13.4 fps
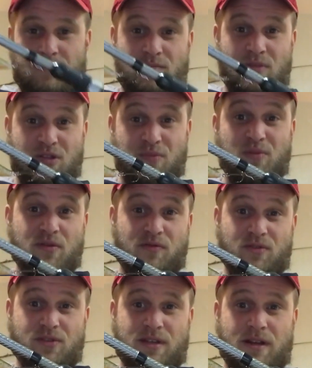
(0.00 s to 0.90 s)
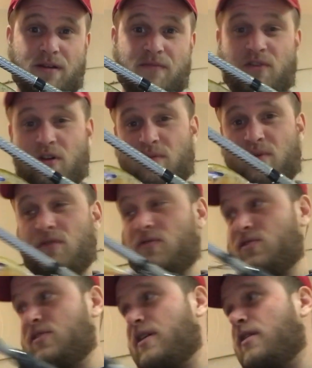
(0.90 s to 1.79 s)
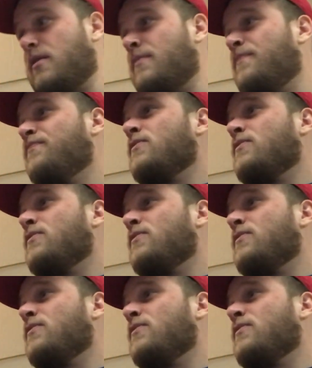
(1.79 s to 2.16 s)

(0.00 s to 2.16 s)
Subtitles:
It's a beautiful setup, very beautiful setup.